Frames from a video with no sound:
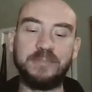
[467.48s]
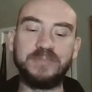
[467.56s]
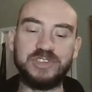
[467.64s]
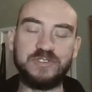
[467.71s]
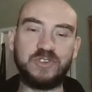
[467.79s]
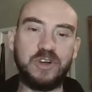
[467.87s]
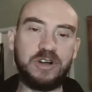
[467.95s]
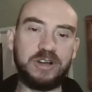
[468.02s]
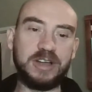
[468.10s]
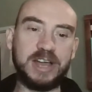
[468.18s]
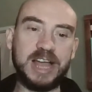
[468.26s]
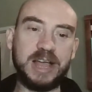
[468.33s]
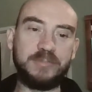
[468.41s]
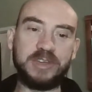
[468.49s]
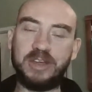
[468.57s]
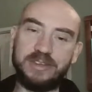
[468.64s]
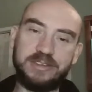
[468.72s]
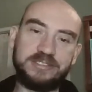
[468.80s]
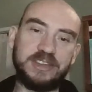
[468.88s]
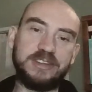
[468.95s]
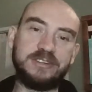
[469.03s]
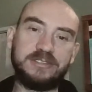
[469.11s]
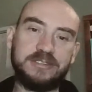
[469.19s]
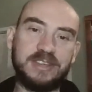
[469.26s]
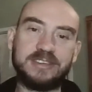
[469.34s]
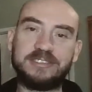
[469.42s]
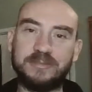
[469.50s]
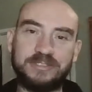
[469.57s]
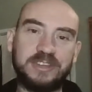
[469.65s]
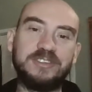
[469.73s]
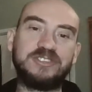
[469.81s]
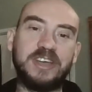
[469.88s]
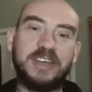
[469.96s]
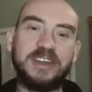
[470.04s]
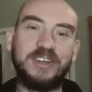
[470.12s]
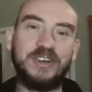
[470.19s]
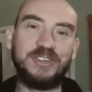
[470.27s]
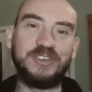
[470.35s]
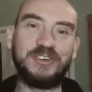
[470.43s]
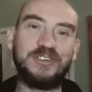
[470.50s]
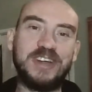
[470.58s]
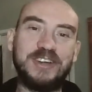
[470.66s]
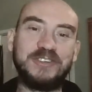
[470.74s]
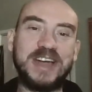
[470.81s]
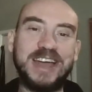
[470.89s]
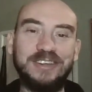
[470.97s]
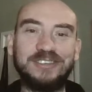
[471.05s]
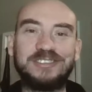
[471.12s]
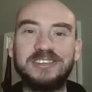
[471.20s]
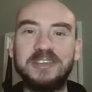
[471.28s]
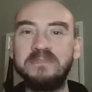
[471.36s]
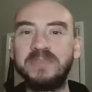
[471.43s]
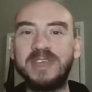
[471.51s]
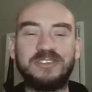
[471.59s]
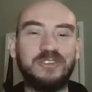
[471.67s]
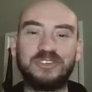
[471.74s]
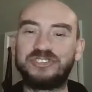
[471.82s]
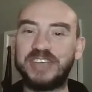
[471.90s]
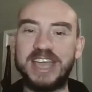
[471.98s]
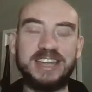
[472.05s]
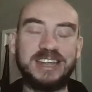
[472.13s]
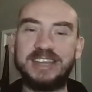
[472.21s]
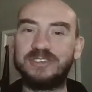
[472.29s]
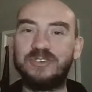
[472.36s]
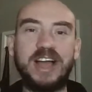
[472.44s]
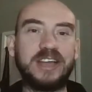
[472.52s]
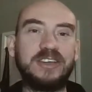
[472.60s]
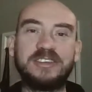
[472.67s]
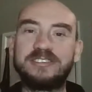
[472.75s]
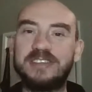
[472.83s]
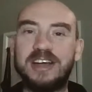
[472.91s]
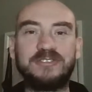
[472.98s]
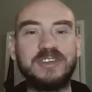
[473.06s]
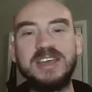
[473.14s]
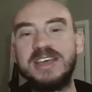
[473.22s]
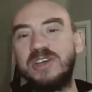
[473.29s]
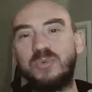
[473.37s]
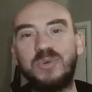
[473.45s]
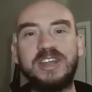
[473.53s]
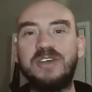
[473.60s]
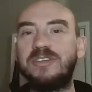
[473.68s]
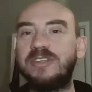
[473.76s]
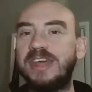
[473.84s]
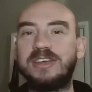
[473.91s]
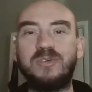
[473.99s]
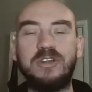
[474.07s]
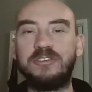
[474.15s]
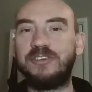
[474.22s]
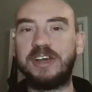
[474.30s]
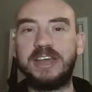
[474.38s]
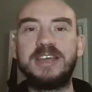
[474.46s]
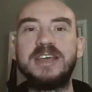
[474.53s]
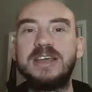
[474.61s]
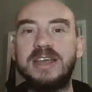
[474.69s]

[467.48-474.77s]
you've got your sun, there's some sun shining on your house, it's not shaded, all that kind of stuff. We know that they qualify.